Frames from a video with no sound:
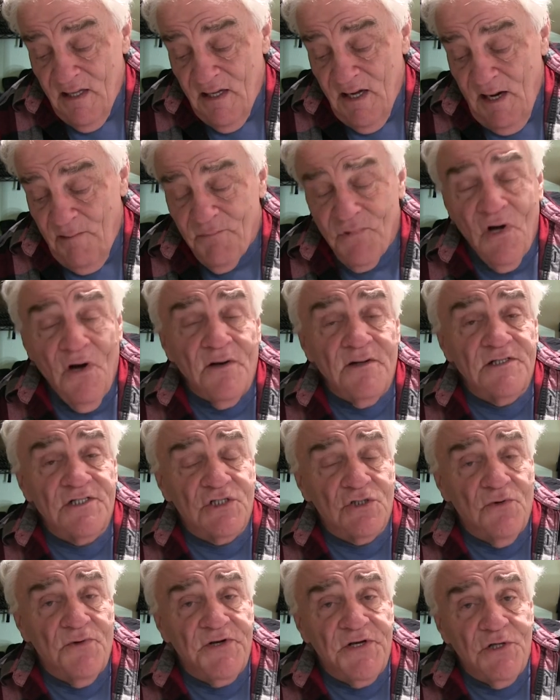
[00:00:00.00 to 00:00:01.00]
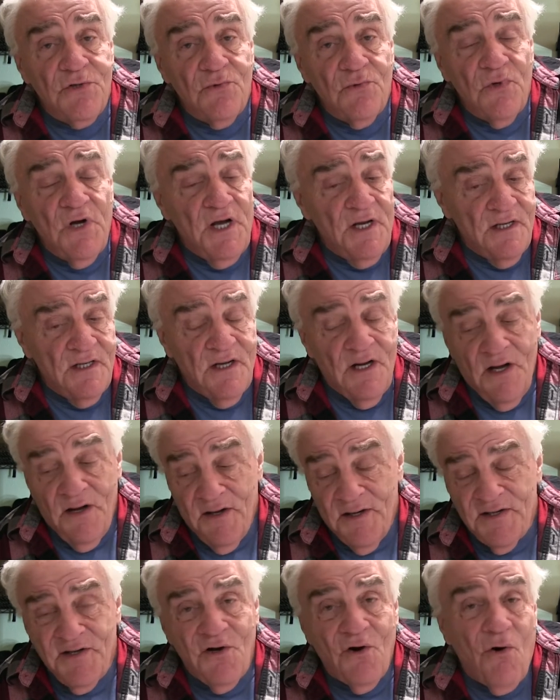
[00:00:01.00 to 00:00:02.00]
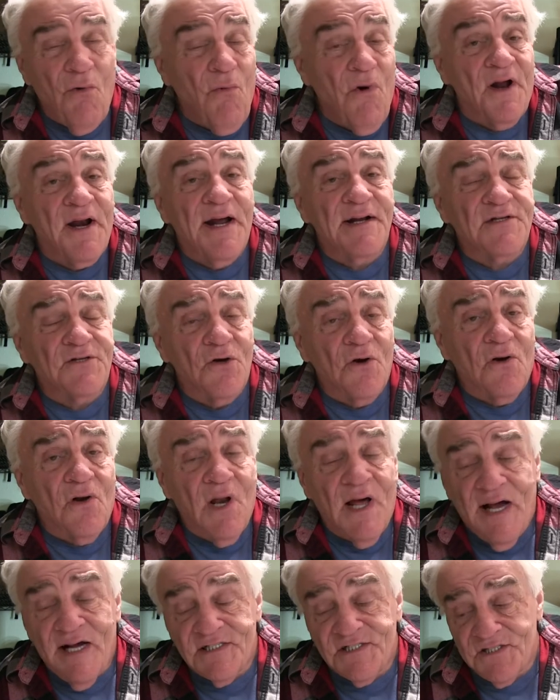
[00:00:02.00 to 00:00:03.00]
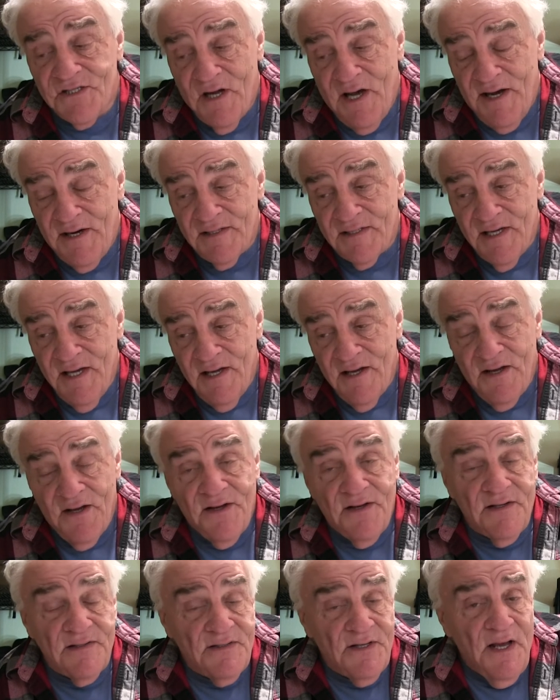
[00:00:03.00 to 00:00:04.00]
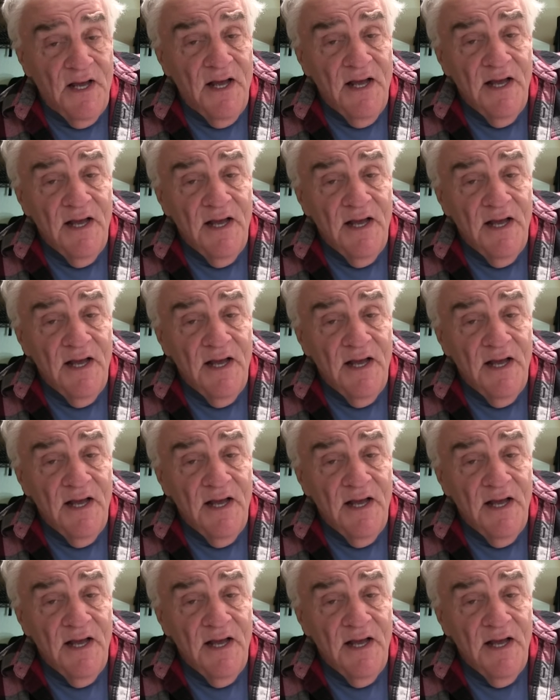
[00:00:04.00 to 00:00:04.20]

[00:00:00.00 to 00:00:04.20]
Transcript: going to show you, what I took last night, and